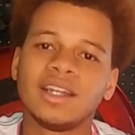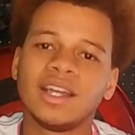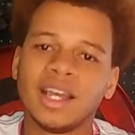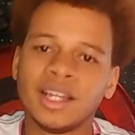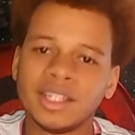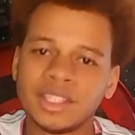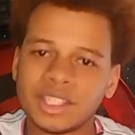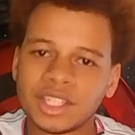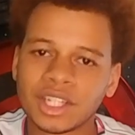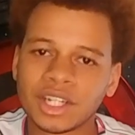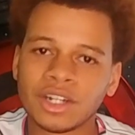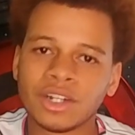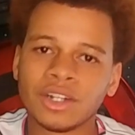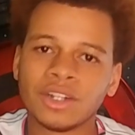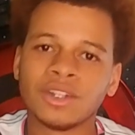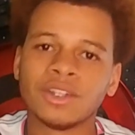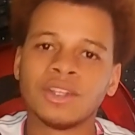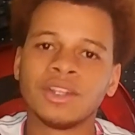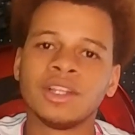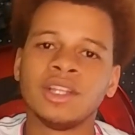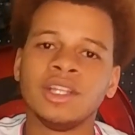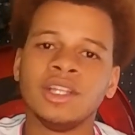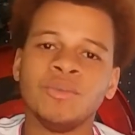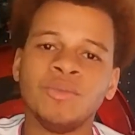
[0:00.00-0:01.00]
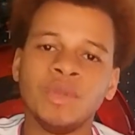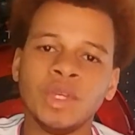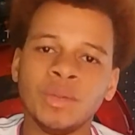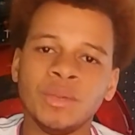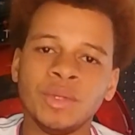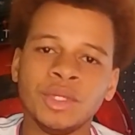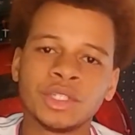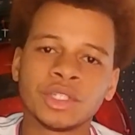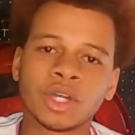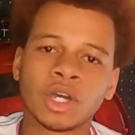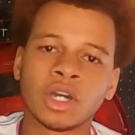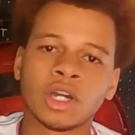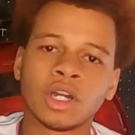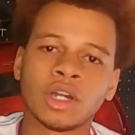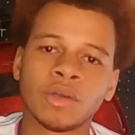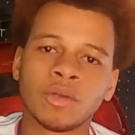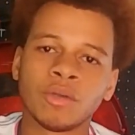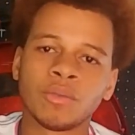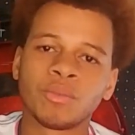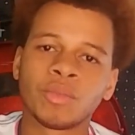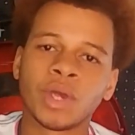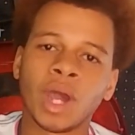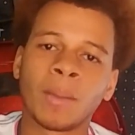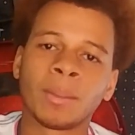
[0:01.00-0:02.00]
until the BBs are
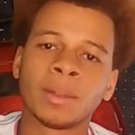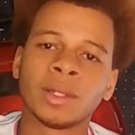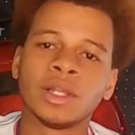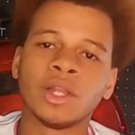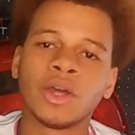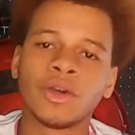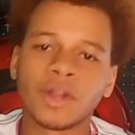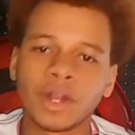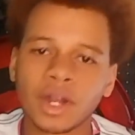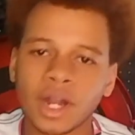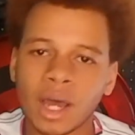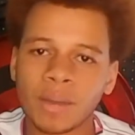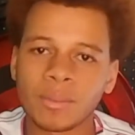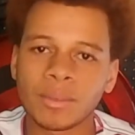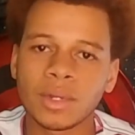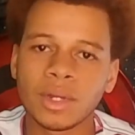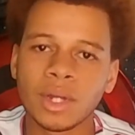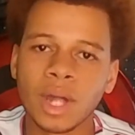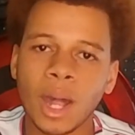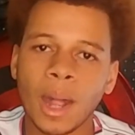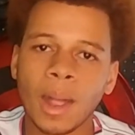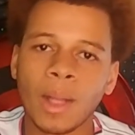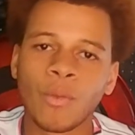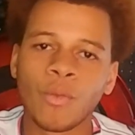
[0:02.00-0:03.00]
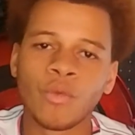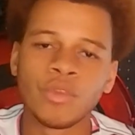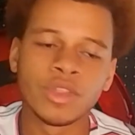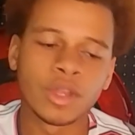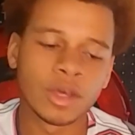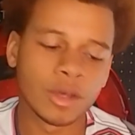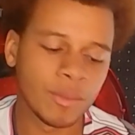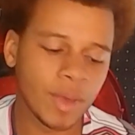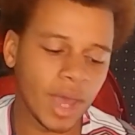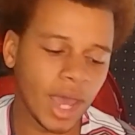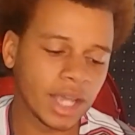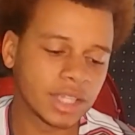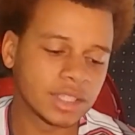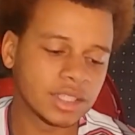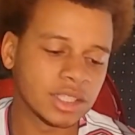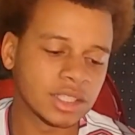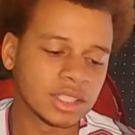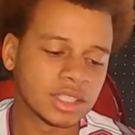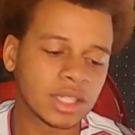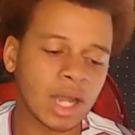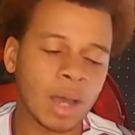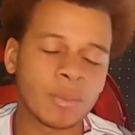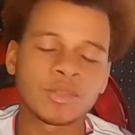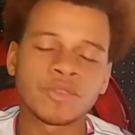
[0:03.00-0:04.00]
properly loaded up. When the magazine
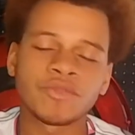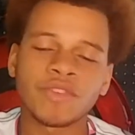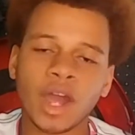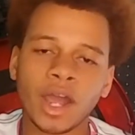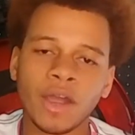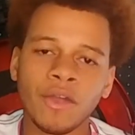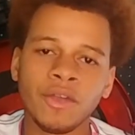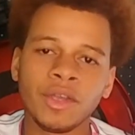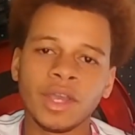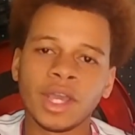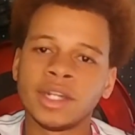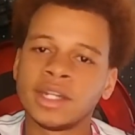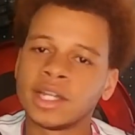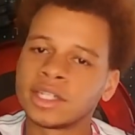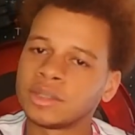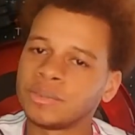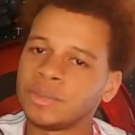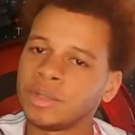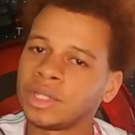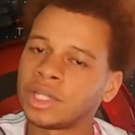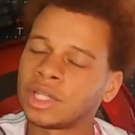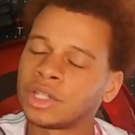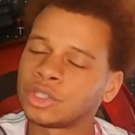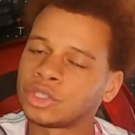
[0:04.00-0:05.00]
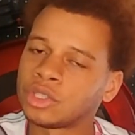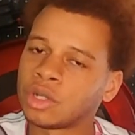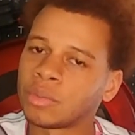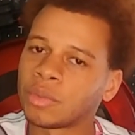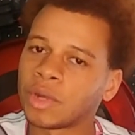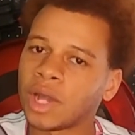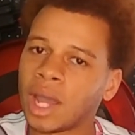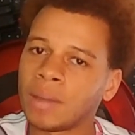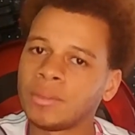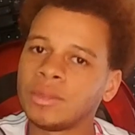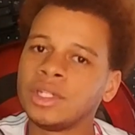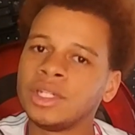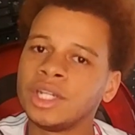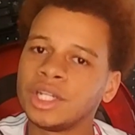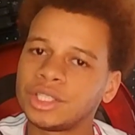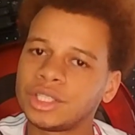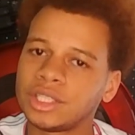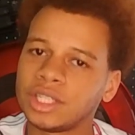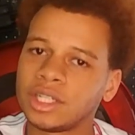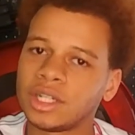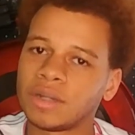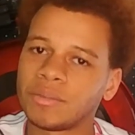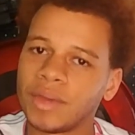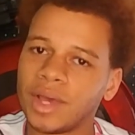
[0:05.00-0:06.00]
stops firing, it doesn't mean that there's no more
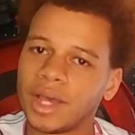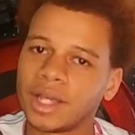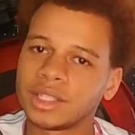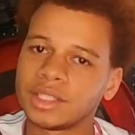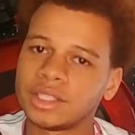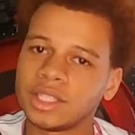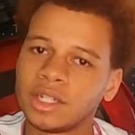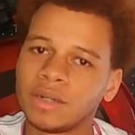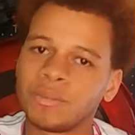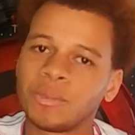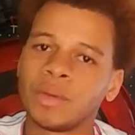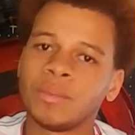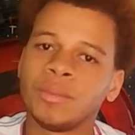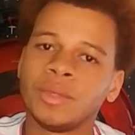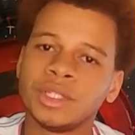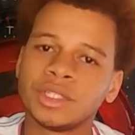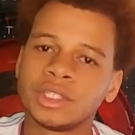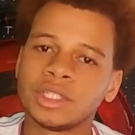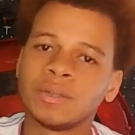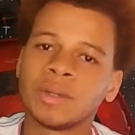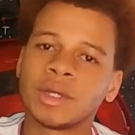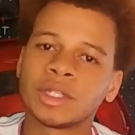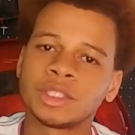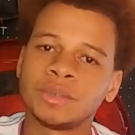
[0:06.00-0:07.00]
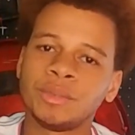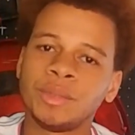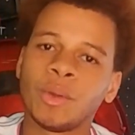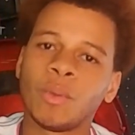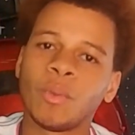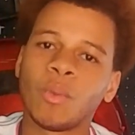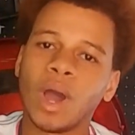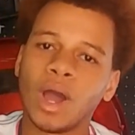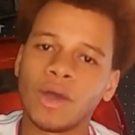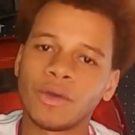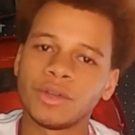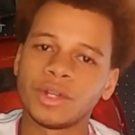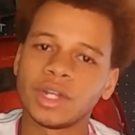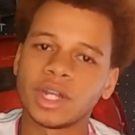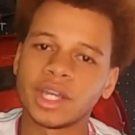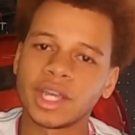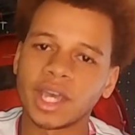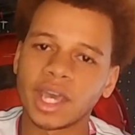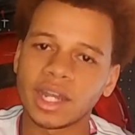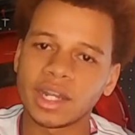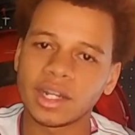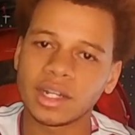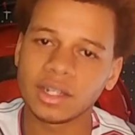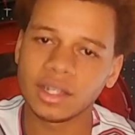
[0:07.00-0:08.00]
ammunition in the magazine, but it means it must to be wound
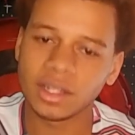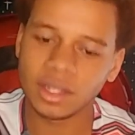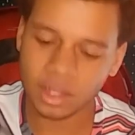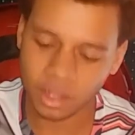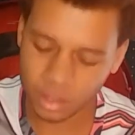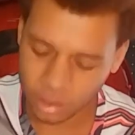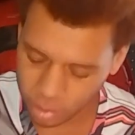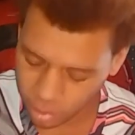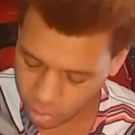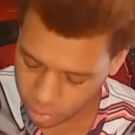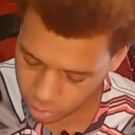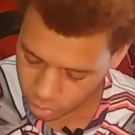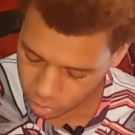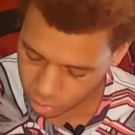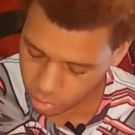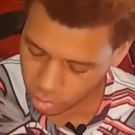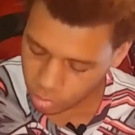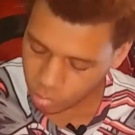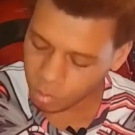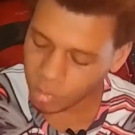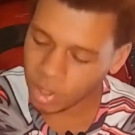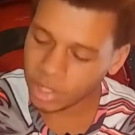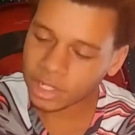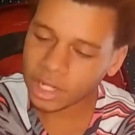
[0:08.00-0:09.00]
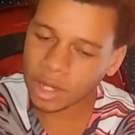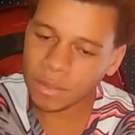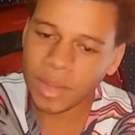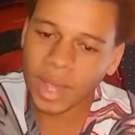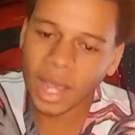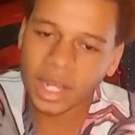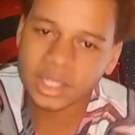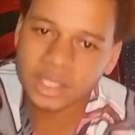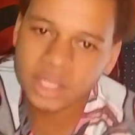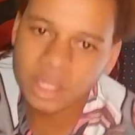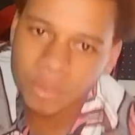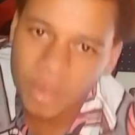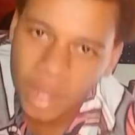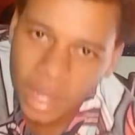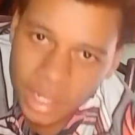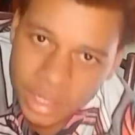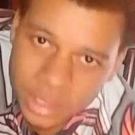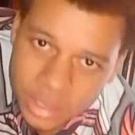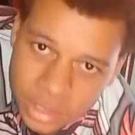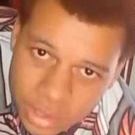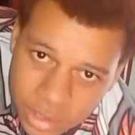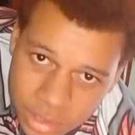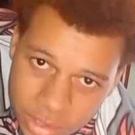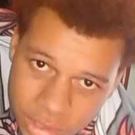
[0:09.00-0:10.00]
again. Mid-capacity
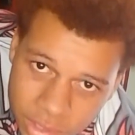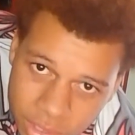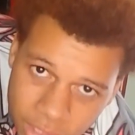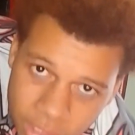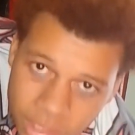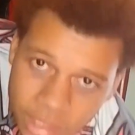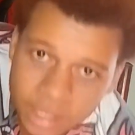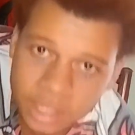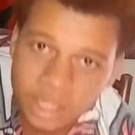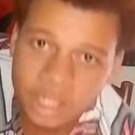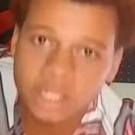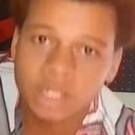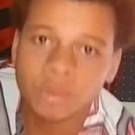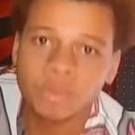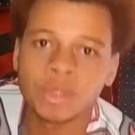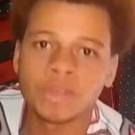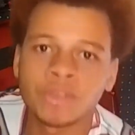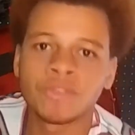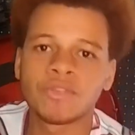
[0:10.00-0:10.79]
magazines need to be